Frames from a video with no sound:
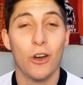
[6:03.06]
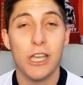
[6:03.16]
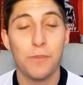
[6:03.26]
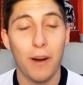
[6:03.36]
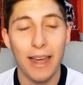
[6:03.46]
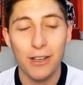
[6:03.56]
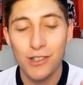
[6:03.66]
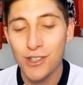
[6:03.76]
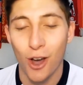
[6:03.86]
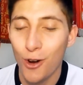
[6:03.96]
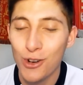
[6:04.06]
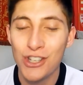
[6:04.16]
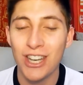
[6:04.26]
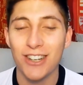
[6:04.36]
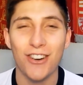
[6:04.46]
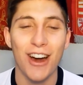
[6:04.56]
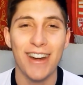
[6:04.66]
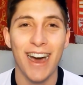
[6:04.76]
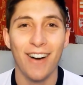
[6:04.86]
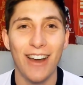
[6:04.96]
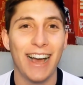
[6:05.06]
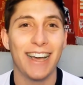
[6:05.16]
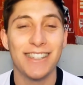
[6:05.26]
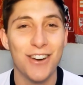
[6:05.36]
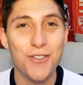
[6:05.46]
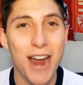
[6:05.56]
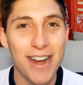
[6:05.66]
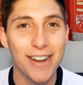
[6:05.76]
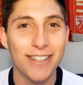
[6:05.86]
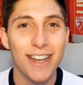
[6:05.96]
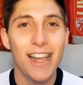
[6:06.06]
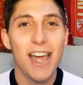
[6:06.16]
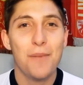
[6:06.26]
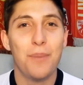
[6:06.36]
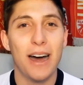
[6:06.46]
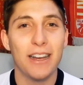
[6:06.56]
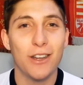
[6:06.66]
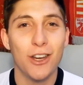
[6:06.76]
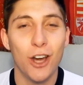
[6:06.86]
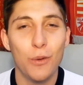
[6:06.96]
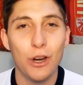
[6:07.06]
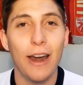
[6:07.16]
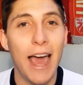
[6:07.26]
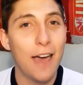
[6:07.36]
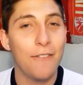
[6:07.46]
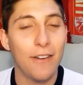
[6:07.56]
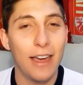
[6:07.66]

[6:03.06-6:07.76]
he's playing so shit right now, like it's horrendous. But, you know, we don't have